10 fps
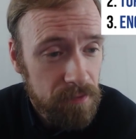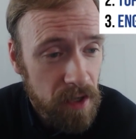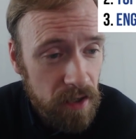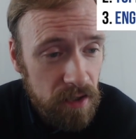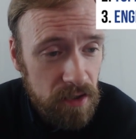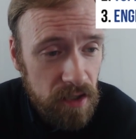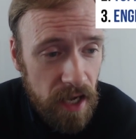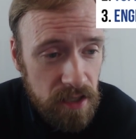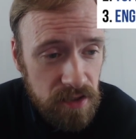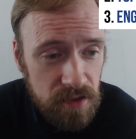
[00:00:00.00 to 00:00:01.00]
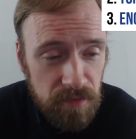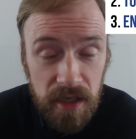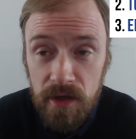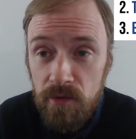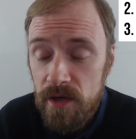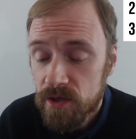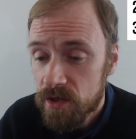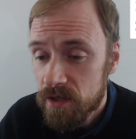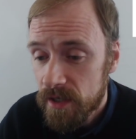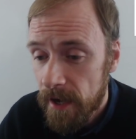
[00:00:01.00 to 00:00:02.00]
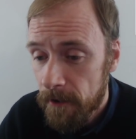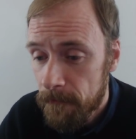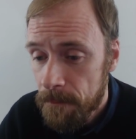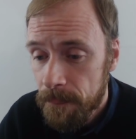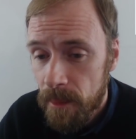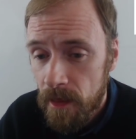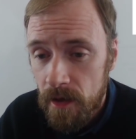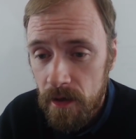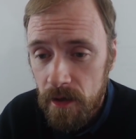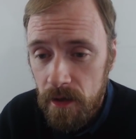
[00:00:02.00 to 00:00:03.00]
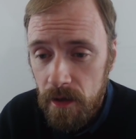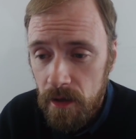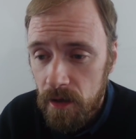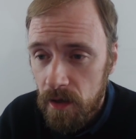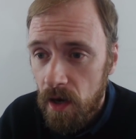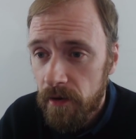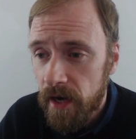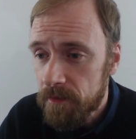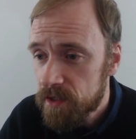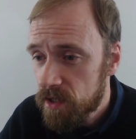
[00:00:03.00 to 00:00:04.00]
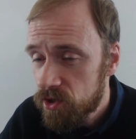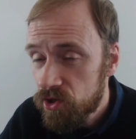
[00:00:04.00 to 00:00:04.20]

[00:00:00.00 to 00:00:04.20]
I'm not going to answer many questions now. All right, I'm just going to